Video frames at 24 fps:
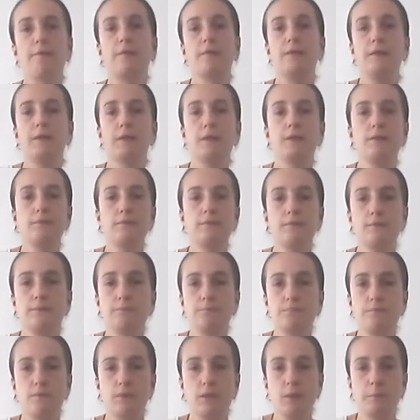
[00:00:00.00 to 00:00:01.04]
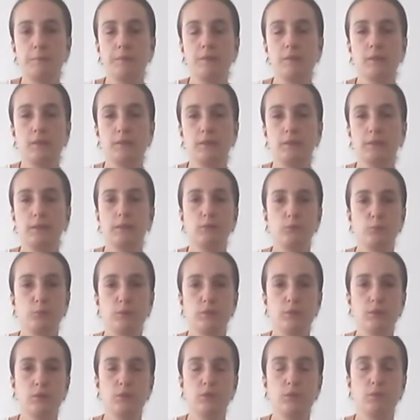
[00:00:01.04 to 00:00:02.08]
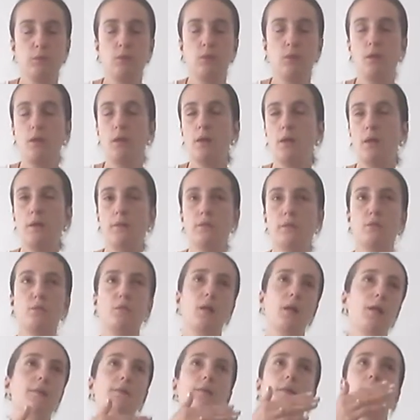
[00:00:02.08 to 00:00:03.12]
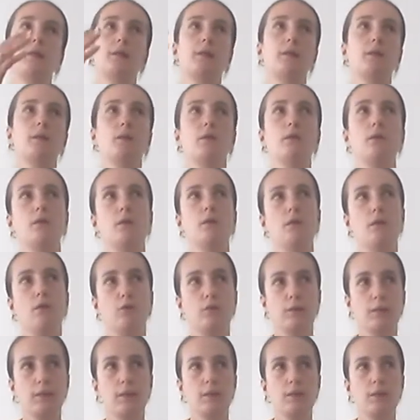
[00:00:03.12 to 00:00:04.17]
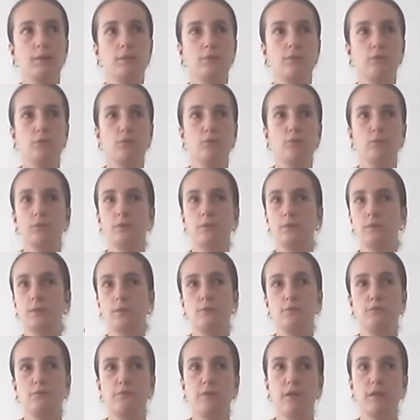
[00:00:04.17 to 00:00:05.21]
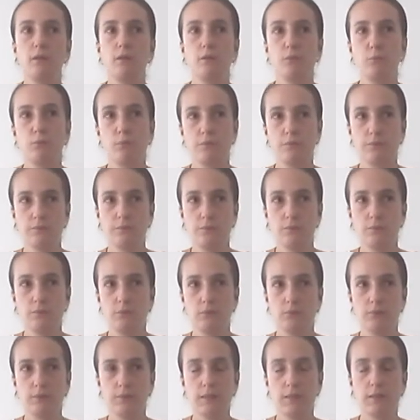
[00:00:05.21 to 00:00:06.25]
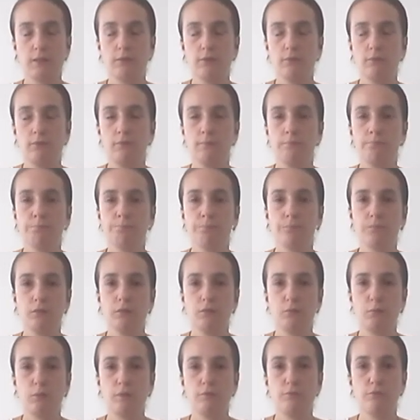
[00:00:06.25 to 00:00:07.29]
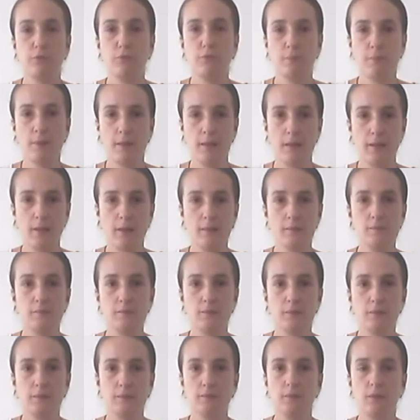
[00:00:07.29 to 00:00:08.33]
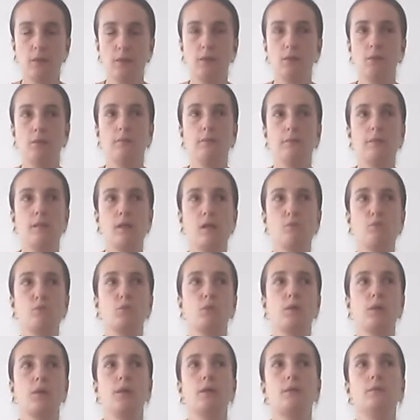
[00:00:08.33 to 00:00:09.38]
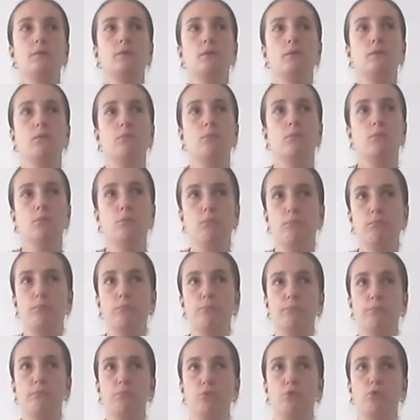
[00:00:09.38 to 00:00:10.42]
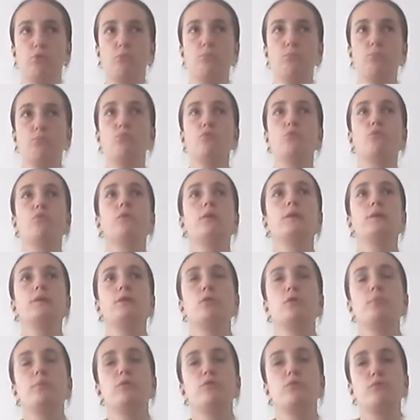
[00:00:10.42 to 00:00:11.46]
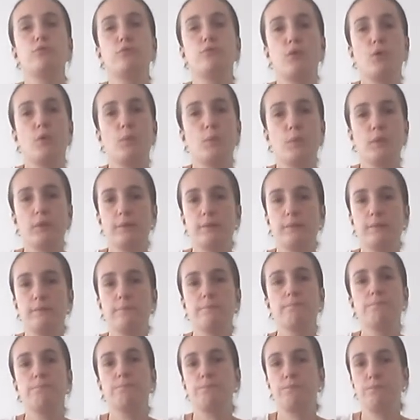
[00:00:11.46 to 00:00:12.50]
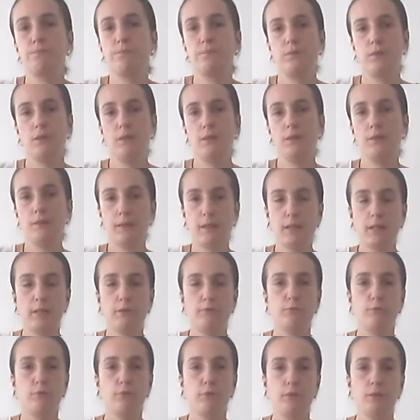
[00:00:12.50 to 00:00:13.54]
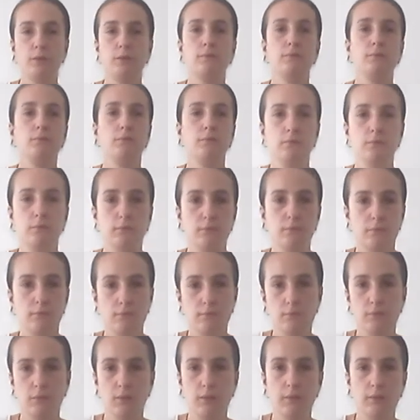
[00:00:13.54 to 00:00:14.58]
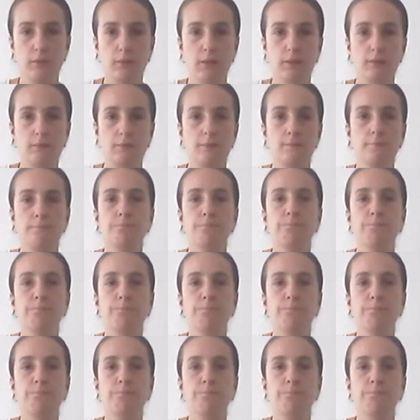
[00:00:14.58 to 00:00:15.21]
clicked, something clicked within you, and you had like, okay, so this veil was taken away from my eyes, and now you can move a little bit forward in life or in that